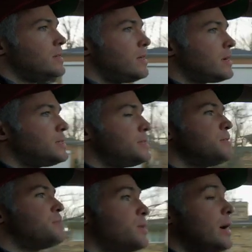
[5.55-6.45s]
the election
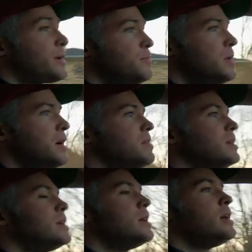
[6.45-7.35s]
to Barack
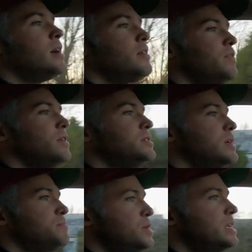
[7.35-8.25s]
Obama, I felt
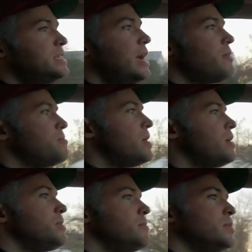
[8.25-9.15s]
pretty down
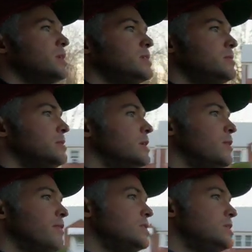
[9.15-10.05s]
about it, but, you
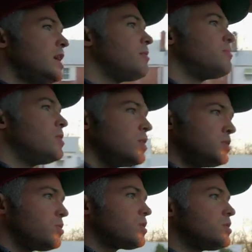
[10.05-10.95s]
know, every time a
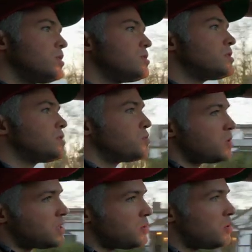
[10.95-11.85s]
door closes, a
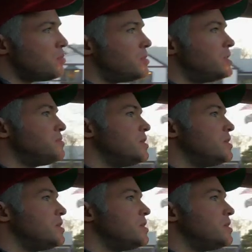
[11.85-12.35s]
window opens,